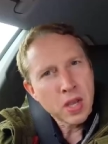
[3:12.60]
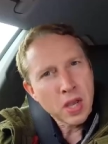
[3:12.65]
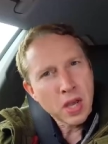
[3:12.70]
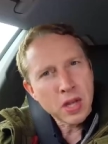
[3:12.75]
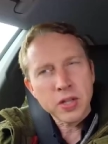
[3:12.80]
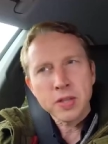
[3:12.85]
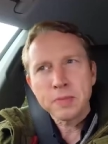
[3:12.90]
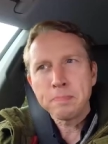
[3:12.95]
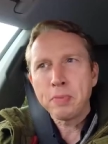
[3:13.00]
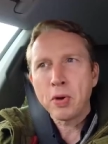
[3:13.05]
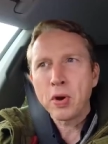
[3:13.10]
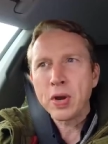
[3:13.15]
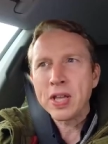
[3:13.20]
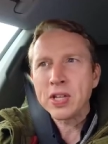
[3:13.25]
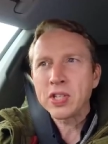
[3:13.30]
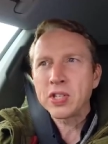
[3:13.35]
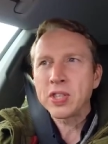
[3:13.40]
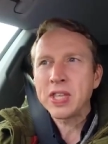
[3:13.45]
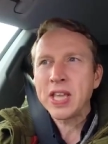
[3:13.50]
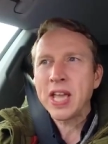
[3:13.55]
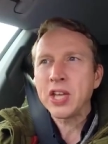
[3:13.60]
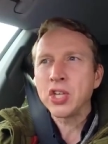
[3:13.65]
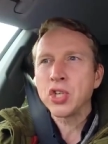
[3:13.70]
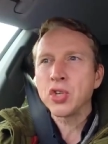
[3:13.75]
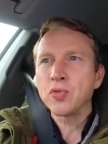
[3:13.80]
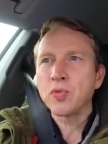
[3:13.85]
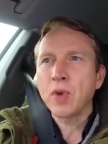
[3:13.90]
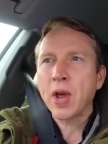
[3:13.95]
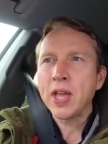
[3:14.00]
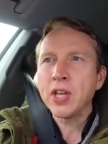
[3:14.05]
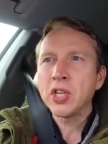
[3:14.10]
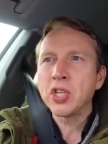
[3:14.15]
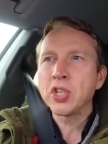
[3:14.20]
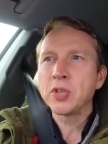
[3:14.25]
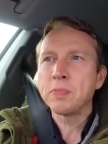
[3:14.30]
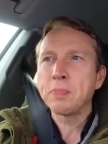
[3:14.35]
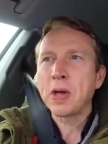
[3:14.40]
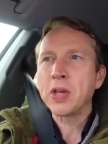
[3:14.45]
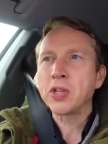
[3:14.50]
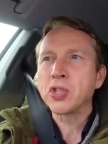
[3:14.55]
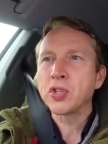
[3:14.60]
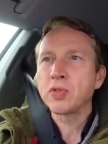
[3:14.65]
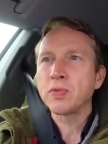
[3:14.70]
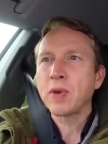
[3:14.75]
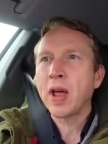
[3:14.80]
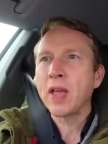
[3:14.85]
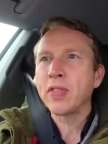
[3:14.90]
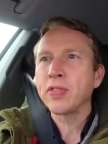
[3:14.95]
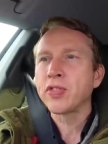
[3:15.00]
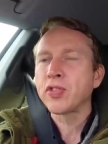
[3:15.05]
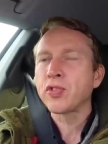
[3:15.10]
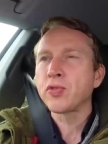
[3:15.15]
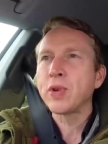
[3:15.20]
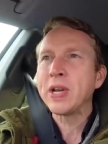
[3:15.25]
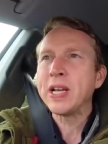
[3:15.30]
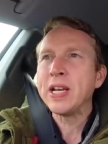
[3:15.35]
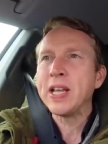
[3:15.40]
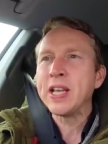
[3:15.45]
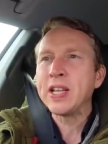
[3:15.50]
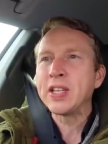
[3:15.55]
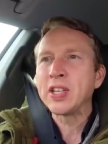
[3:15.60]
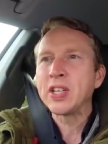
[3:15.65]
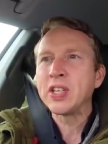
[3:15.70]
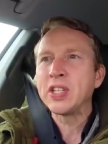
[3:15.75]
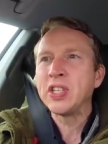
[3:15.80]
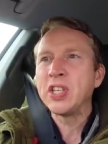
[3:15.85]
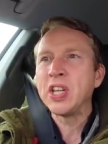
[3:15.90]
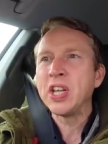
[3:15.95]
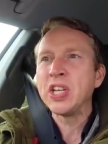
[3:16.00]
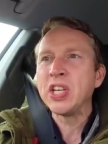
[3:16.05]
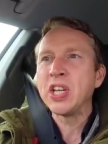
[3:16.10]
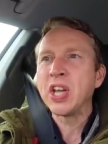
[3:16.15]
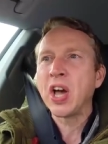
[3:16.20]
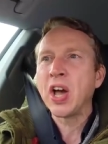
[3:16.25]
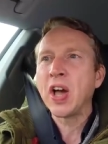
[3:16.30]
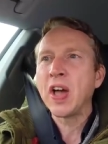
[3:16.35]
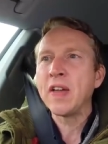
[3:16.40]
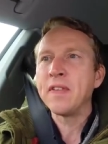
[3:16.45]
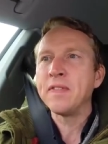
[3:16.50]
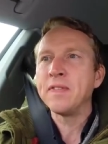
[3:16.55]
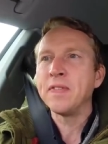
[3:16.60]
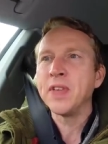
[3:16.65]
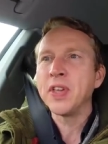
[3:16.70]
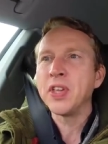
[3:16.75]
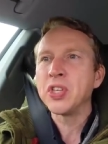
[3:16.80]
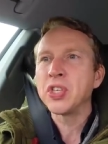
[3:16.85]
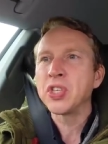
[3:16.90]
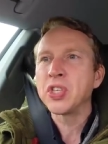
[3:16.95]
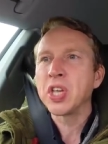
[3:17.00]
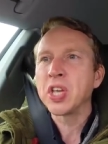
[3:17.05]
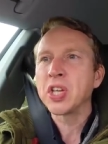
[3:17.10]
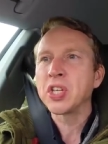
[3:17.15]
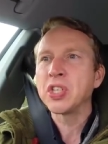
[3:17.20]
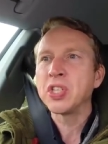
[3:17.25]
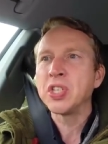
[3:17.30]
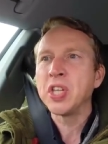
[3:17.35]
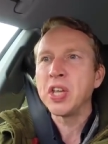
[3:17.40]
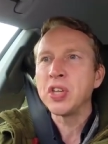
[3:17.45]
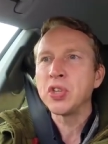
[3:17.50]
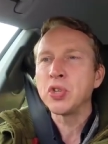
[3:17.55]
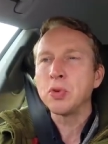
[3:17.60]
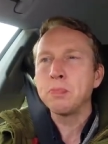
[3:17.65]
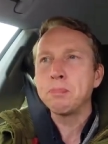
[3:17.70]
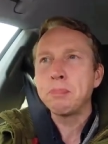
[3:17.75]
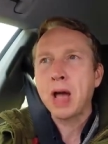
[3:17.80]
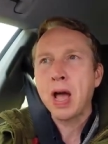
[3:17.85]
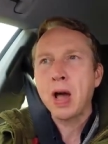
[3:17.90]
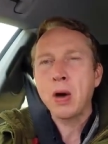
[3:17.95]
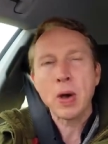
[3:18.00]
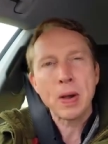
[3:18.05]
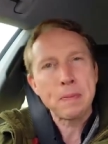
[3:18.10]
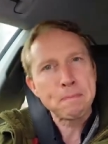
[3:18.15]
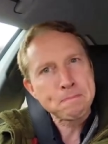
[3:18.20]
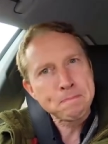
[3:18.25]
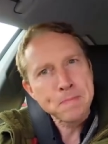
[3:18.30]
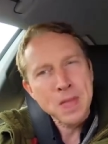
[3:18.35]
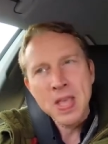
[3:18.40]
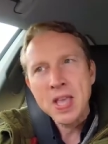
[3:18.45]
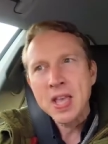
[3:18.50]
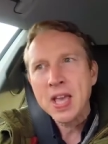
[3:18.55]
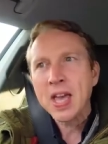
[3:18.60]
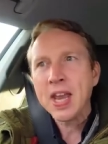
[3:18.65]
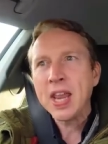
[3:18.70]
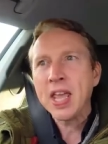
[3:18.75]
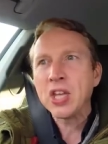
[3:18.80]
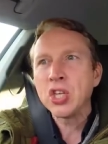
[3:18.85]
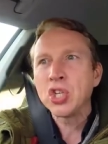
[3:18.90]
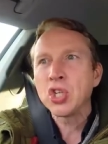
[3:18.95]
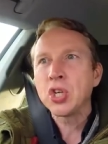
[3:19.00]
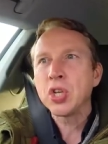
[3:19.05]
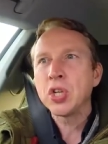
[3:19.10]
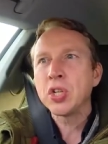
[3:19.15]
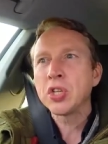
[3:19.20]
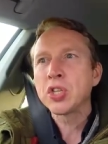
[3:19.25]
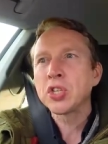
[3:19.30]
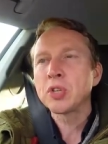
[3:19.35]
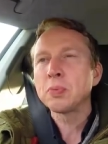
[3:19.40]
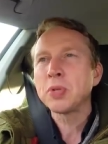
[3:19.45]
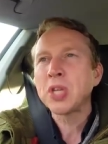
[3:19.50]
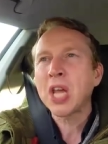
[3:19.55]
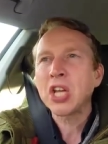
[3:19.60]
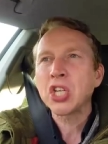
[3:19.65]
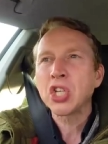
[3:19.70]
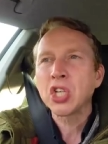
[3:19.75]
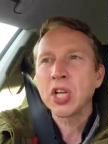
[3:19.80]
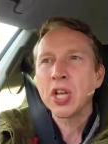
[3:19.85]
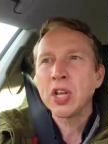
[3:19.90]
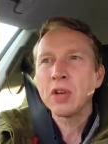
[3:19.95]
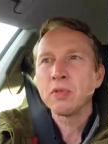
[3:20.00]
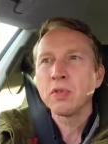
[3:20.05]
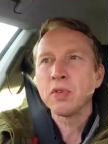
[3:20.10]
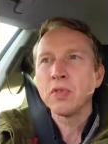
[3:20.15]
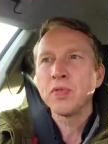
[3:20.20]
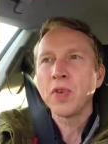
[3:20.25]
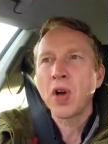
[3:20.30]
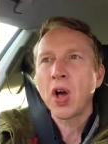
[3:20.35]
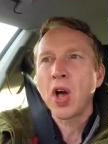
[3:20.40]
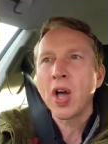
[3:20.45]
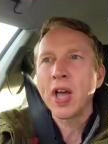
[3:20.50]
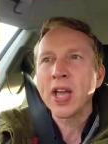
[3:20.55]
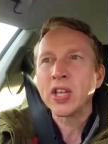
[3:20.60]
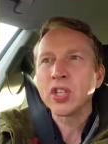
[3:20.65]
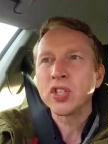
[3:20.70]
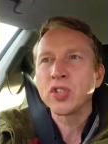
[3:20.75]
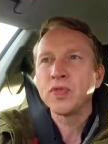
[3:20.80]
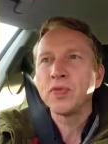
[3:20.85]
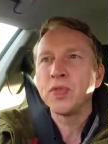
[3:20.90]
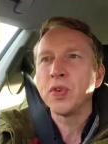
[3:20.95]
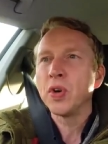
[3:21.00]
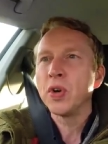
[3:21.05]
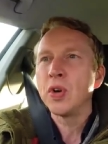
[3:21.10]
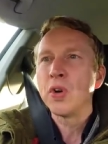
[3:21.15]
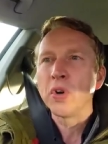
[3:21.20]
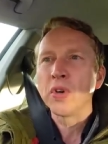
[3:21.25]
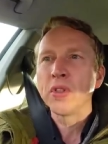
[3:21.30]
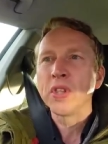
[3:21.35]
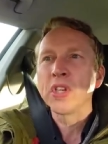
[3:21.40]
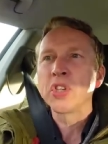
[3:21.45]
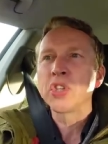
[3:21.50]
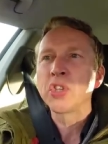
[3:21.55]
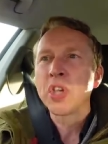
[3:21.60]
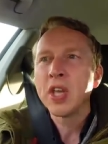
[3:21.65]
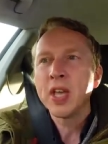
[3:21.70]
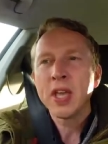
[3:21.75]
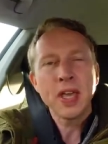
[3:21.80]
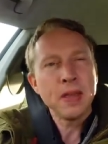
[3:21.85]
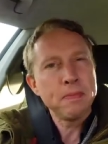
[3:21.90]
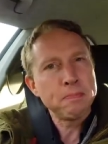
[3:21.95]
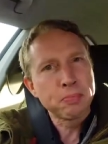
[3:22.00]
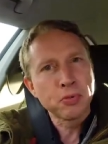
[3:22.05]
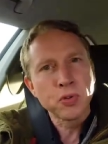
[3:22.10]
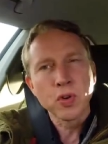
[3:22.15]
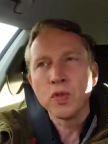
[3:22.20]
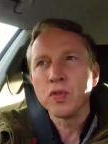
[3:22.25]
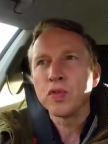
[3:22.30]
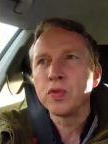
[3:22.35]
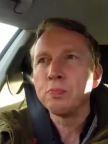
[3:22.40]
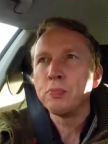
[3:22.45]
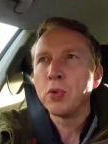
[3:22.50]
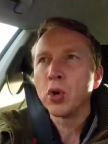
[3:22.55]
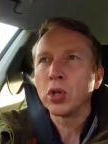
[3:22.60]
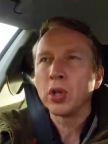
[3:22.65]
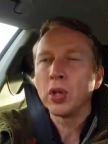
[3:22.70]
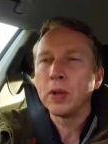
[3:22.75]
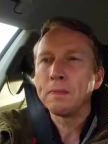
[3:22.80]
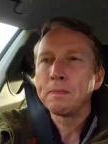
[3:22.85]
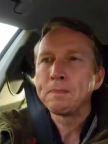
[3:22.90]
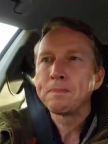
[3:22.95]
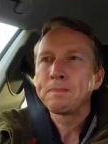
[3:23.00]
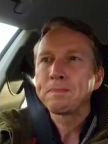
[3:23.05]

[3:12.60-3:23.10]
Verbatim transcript: Under the bonnet, the engine range is based around 3 litre TDI V6 diesel power, an engine substantially revised for this improved model.